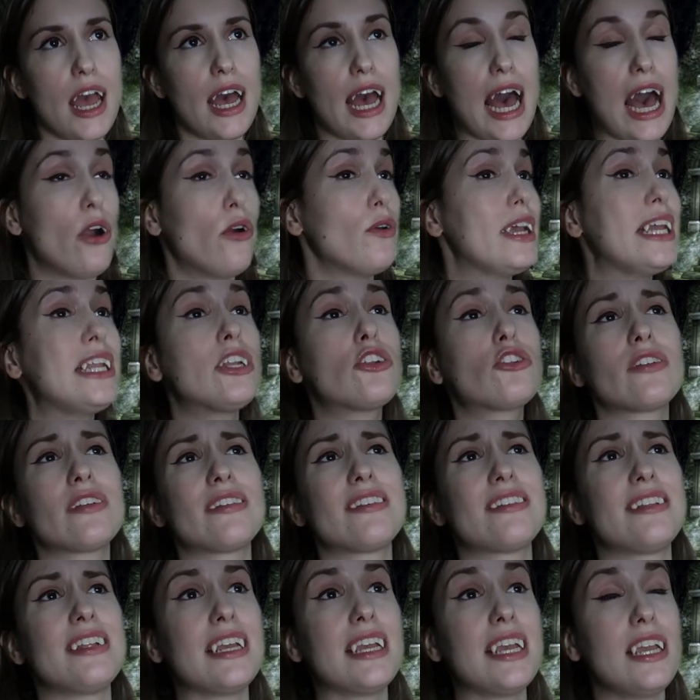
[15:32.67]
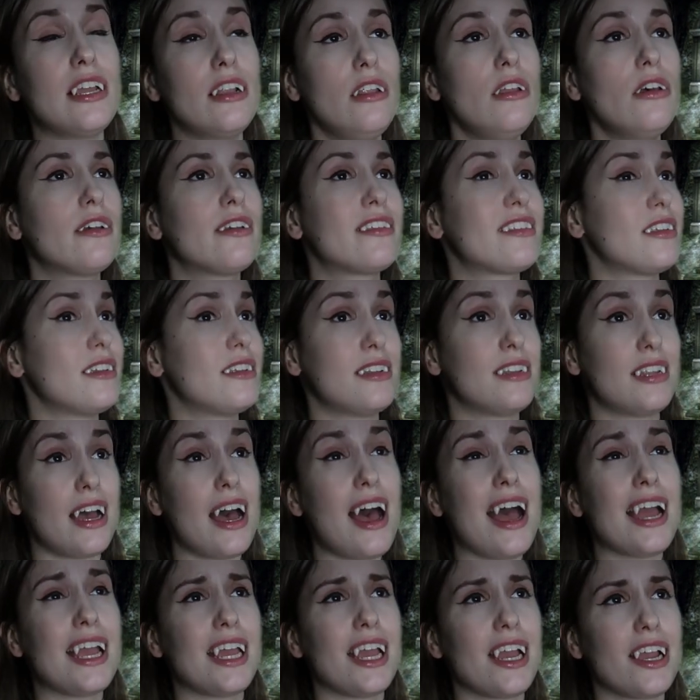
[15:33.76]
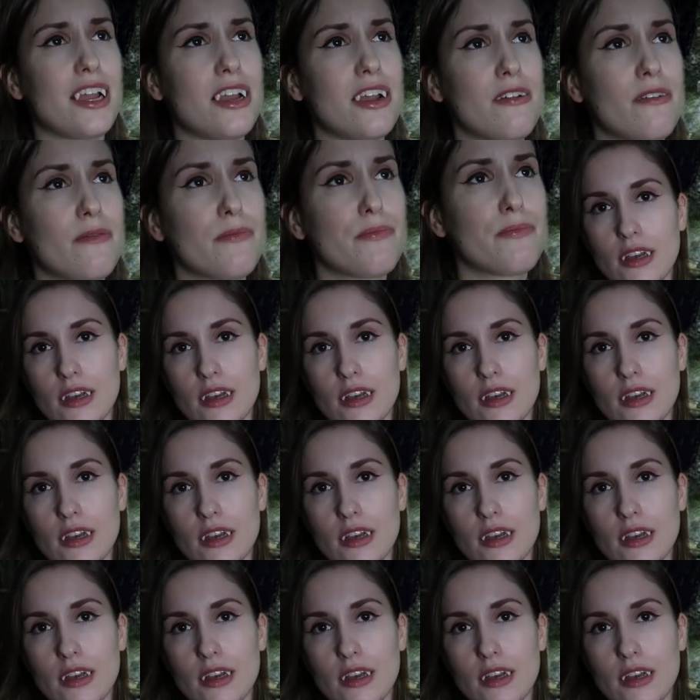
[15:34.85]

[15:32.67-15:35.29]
how interesting he looks in dying.